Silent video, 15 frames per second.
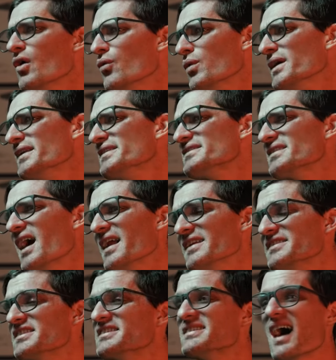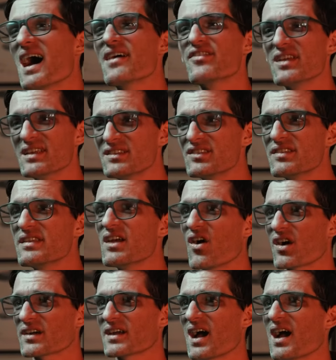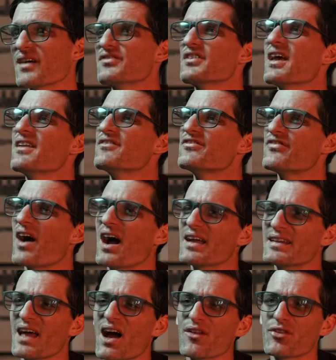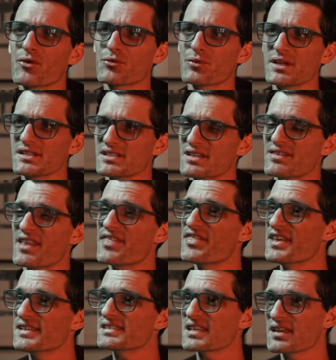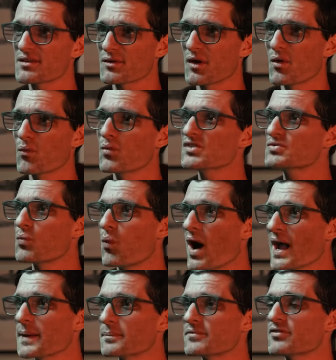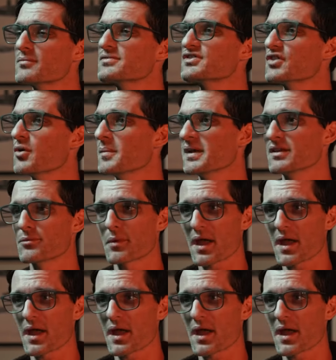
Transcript: We decided to dive into the archives and find out the reason that this hero was wiped from so many